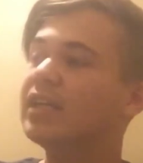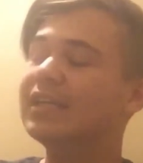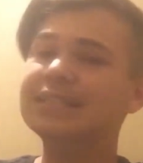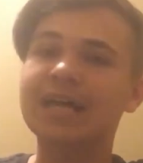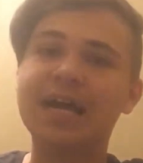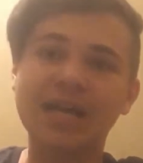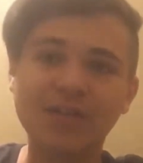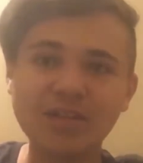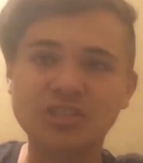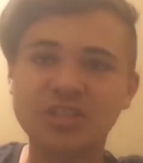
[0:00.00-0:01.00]
is a
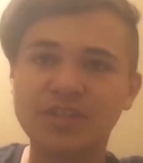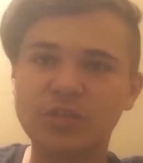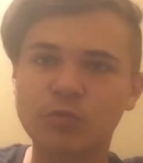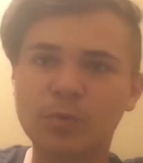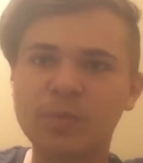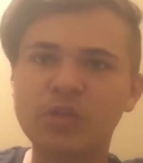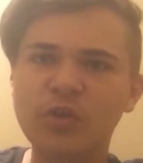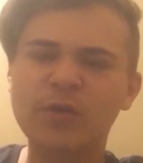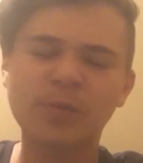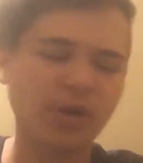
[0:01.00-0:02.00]
glitch series. What we're going to be
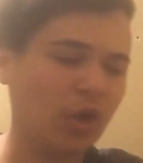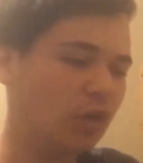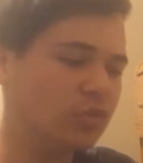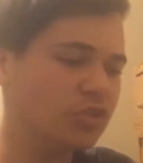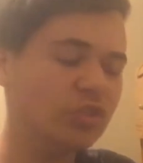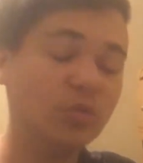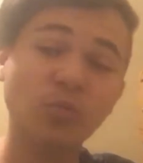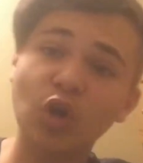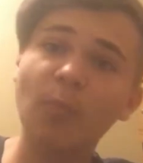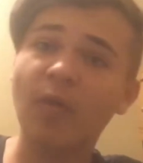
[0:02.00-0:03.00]
doing is we're going to go to
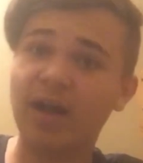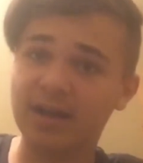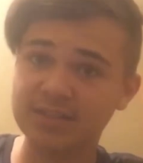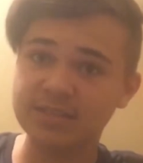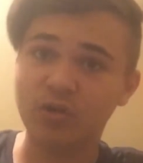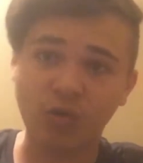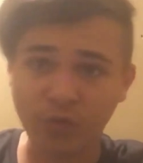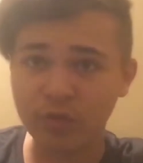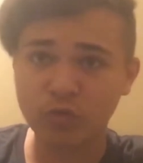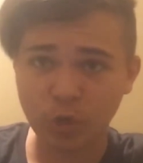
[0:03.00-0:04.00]
Roblox,
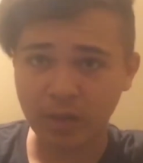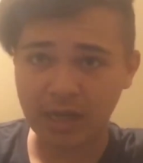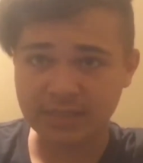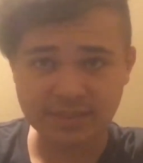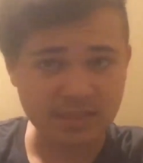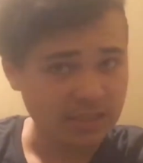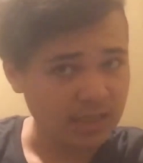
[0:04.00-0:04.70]
only Roblox,